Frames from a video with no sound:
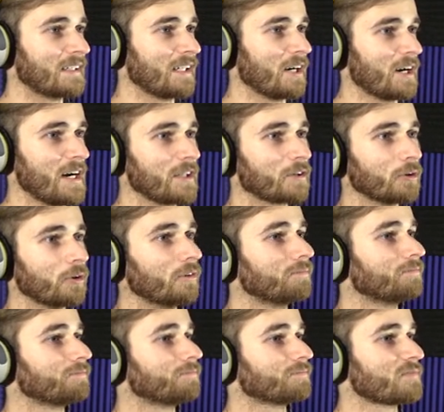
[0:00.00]
All right, cool.
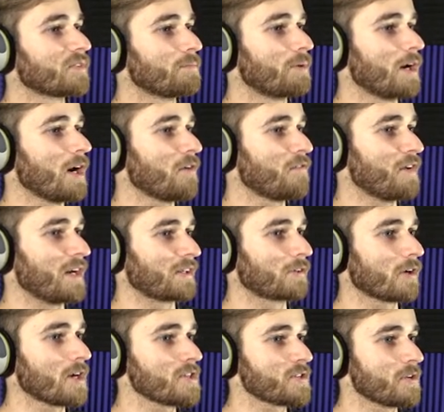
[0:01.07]
Perfect.
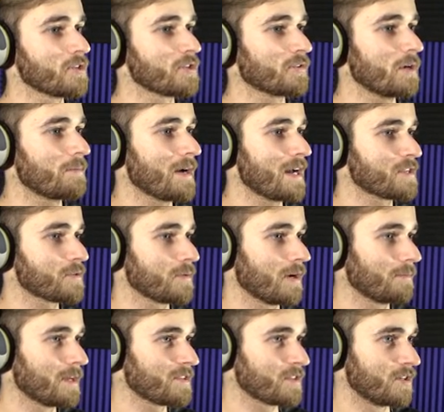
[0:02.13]
Crossroads, three paths:
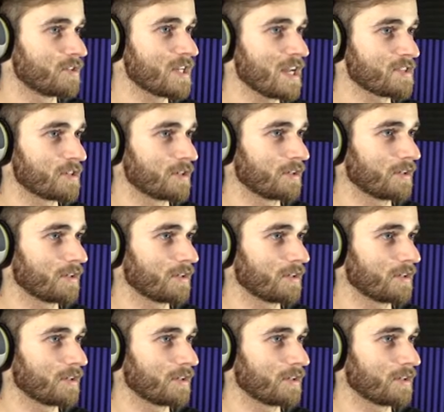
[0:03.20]
swamp, desert. Desert.